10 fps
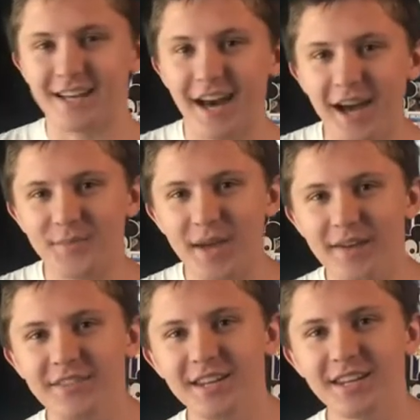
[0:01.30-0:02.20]
I'm
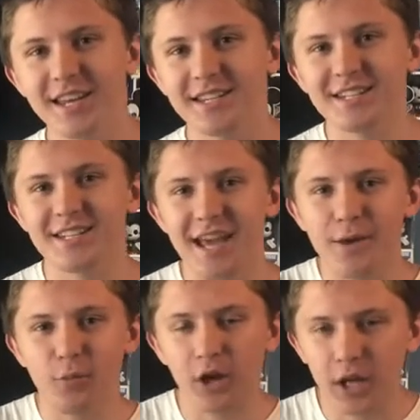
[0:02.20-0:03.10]
Evan, and today
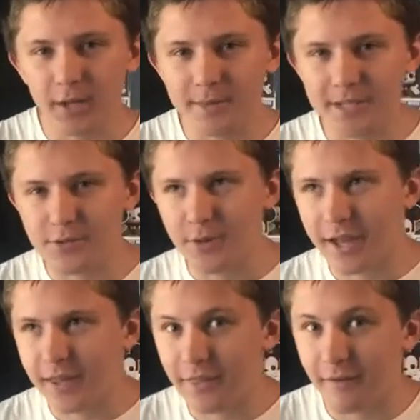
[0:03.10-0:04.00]
we're gonna be
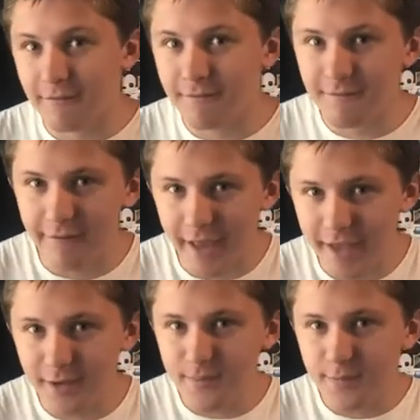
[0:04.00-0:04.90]
doing the
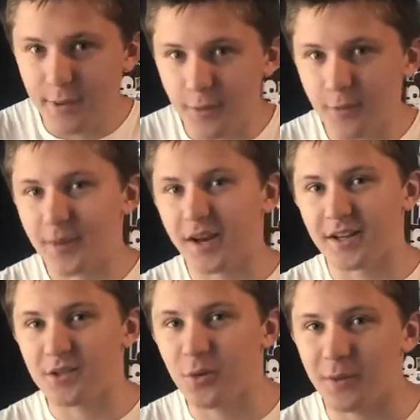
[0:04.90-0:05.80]
fake poop in a
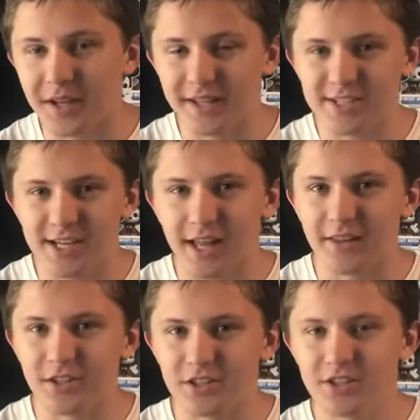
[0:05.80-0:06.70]
toilet
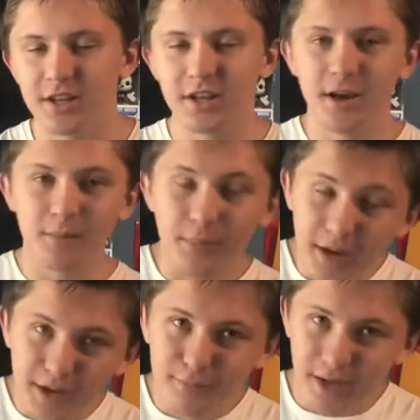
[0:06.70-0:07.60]
challenge.
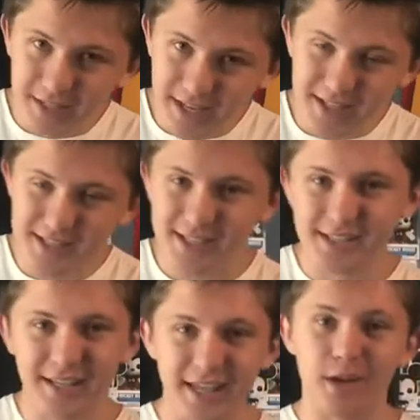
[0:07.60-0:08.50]
But my dad says I
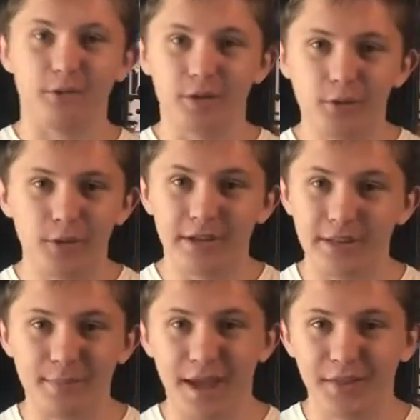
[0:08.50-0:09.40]
can't record in the
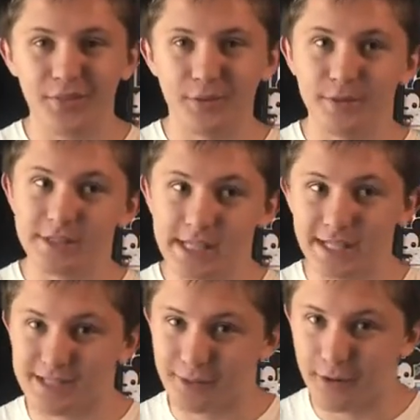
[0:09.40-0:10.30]
bathroom because
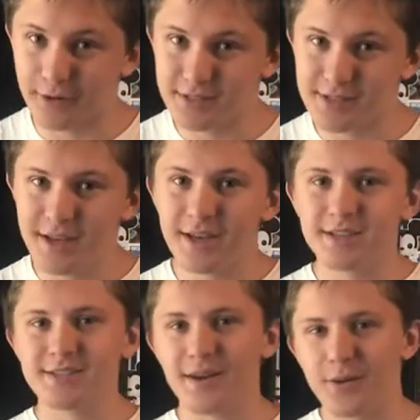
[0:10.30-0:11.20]
that's gross,
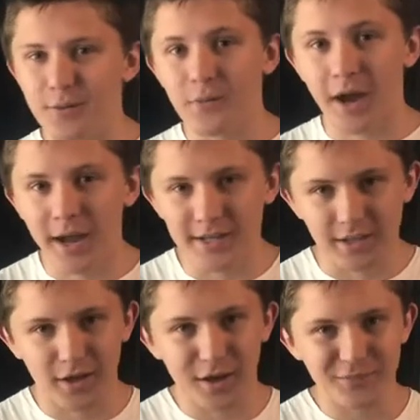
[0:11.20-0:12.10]
so I had to
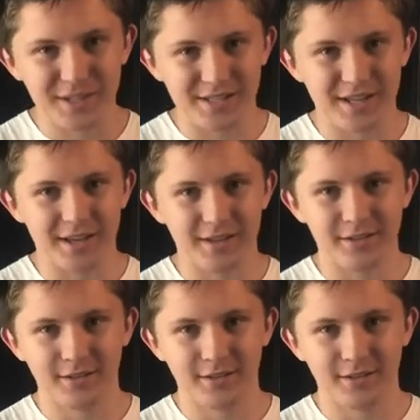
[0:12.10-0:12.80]
compensate.